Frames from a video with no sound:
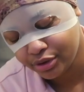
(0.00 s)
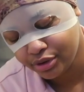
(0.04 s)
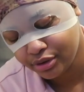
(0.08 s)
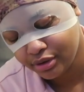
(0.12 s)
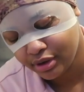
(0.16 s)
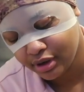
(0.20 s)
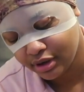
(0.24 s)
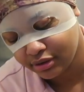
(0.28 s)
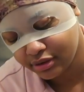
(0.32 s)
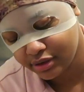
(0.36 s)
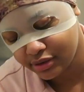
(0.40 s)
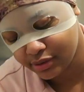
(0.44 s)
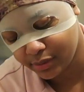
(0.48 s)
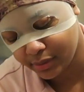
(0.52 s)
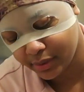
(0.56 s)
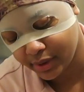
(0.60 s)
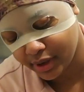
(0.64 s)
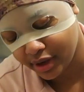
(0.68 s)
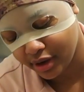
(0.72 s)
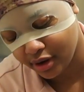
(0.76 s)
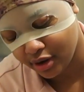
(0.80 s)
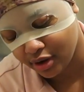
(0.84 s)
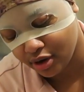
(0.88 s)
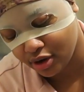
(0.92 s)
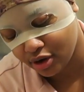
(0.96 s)
you go
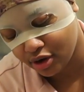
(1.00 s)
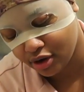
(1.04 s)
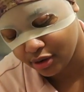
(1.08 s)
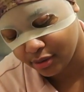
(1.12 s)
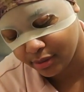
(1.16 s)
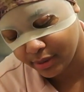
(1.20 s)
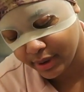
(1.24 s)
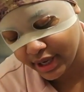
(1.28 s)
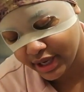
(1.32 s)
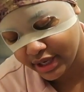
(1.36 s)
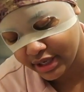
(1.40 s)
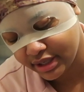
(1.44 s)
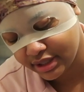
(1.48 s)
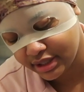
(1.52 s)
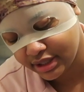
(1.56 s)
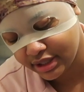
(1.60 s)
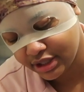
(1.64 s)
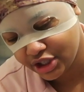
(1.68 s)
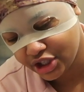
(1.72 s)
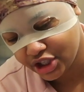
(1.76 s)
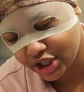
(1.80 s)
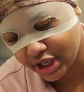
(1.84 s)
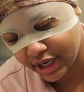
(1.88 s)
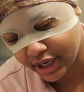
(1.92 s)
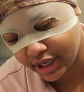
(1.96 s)
somewhere, always
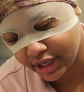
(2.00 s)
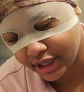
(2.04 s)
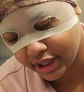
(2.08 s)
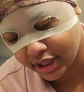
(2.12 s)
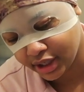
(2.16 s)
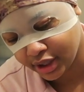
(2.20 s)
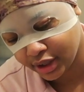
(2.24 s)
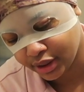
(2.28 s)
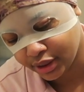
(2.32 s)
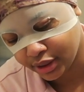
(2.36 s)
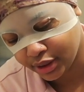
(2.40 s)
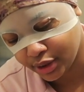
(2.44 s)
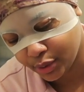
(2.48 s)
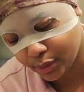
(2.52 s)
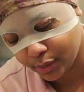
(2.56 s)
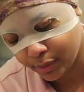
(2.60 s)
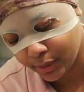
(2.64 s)
check the